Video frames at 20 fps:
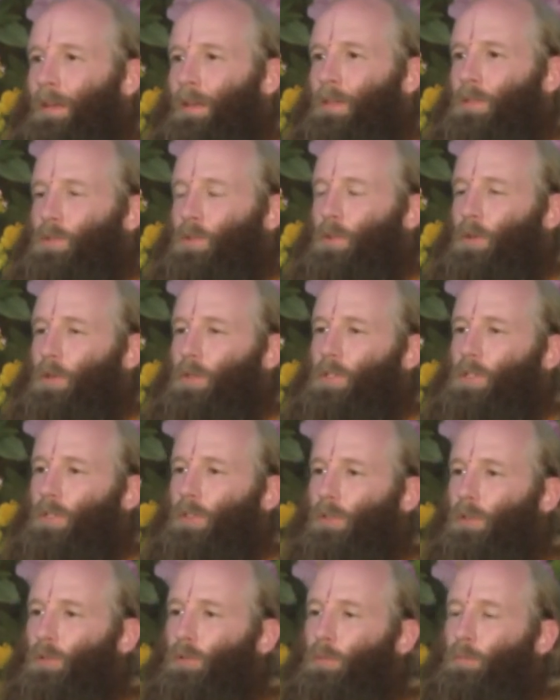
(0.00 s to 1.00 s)
So
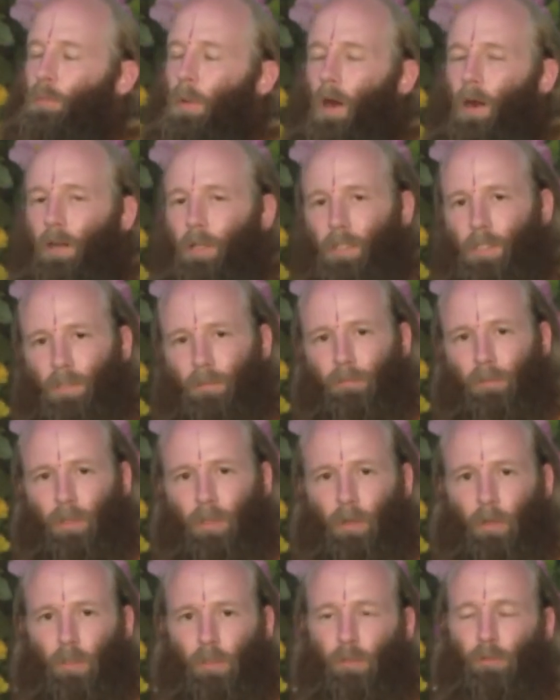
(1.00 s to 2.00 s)
there's 2 parts of
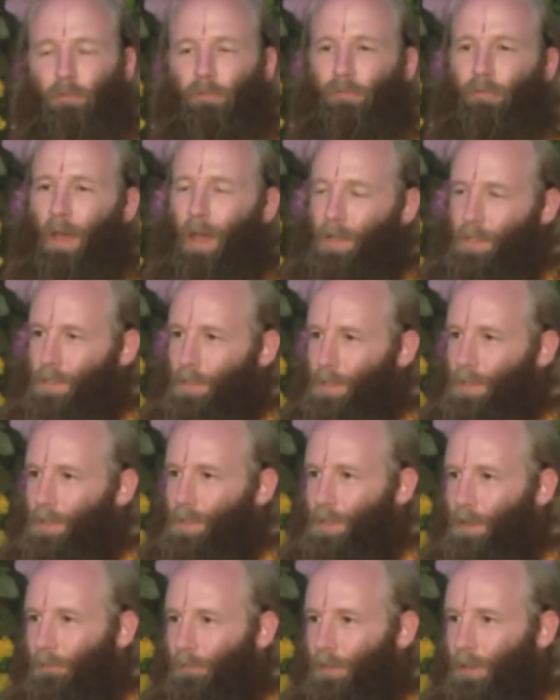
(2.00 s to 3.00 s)
it, or 2
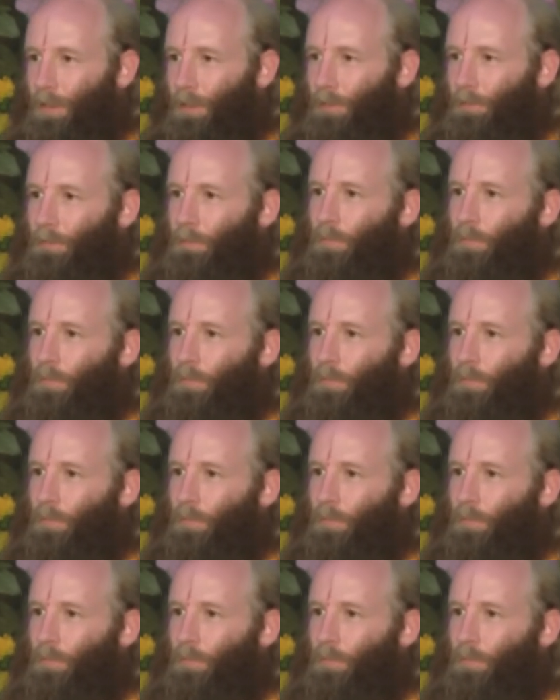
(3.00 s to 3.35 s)
facets of it.